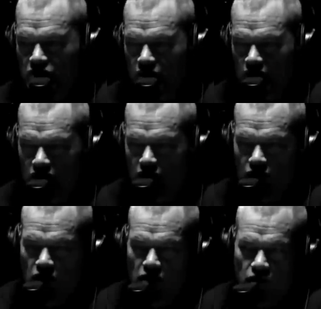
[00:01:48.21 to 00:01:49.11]
You want to know
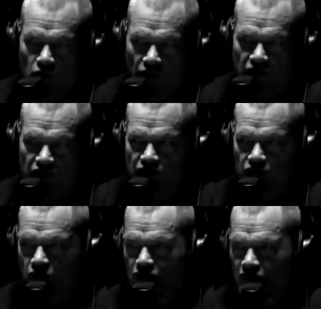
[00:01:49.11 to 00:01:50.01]
what their
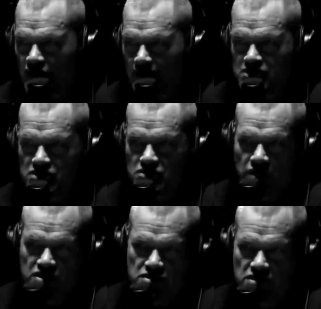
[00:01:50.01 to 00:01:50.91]
what their family
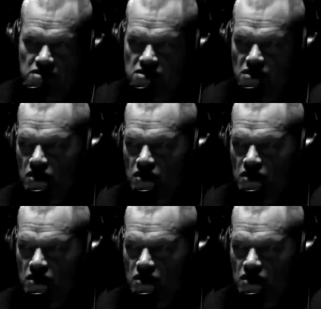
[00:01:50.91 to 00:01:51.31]
situation is,